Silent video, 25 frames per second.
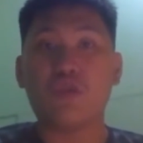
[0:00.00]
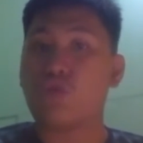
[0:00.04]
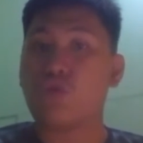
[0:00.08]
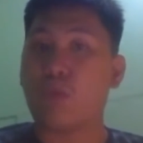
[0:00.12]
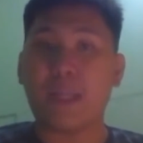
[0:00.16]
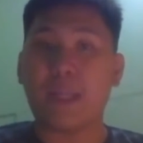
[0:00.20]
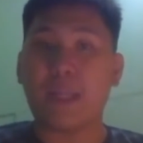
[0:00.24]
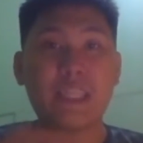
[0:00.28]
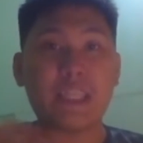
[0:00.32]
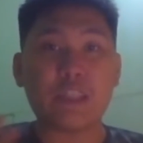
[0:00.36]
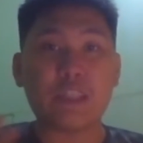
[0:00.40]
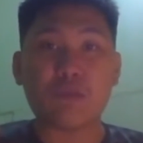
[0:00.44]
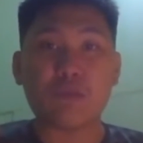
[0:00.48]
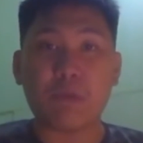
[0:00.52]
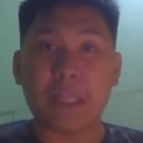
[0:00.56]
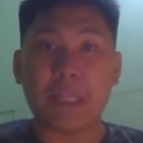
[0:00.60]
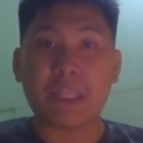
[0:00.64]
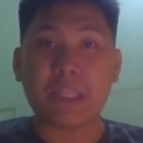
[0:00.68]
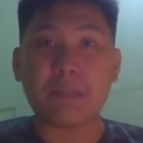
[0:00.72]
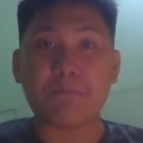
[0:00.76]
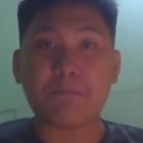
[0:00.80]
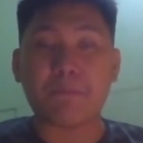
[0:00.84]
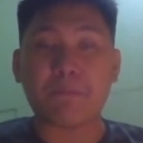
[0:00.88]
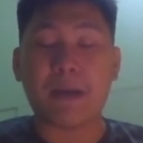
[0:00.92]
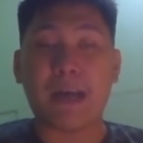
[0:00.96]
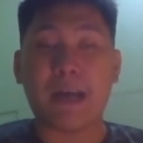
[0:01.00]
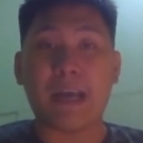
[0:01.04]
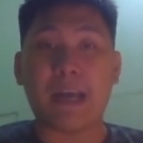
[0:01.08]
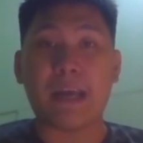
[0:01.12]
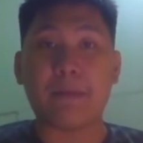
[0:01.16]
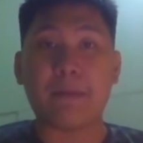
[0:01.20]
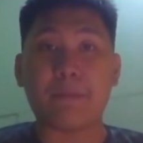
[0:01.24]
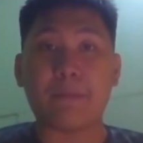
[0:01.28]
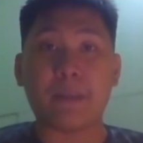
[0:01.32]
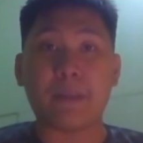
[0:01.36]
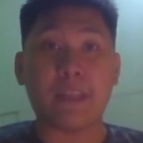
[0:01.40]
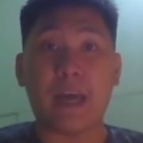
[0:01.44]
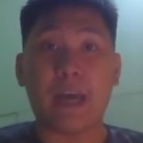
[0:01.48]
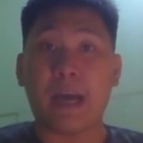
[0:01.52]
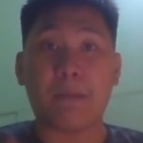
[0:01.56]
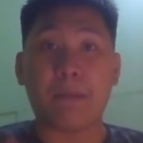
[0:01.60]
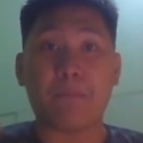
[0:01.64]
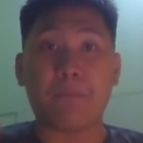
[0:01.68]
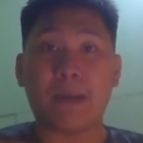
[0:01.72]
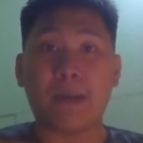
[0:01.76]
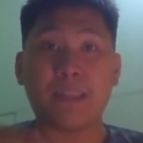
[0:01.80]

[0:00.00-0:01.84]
2025, and up